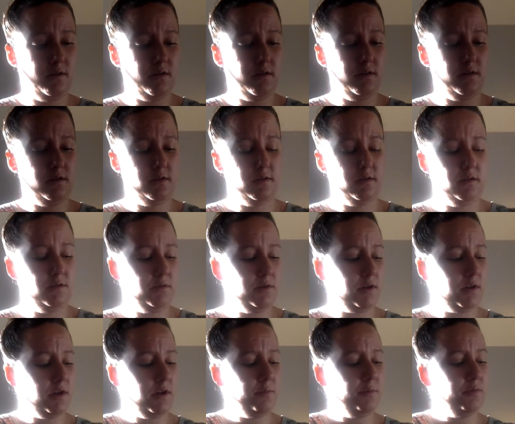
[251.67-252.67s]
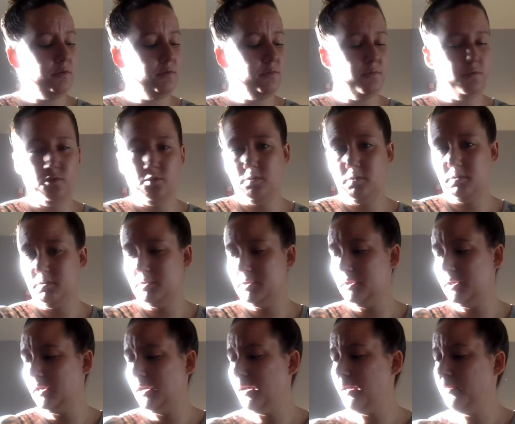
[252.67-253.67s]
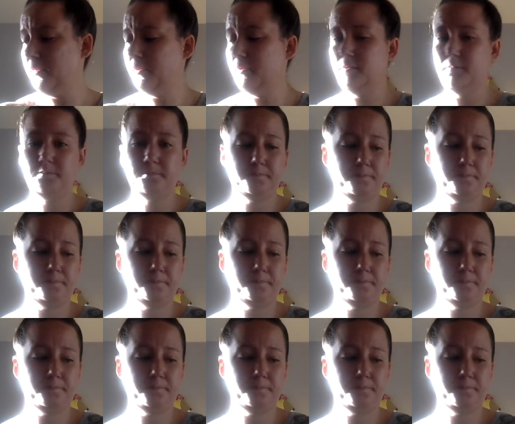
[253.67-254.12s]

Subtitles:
Let's do a couple more together.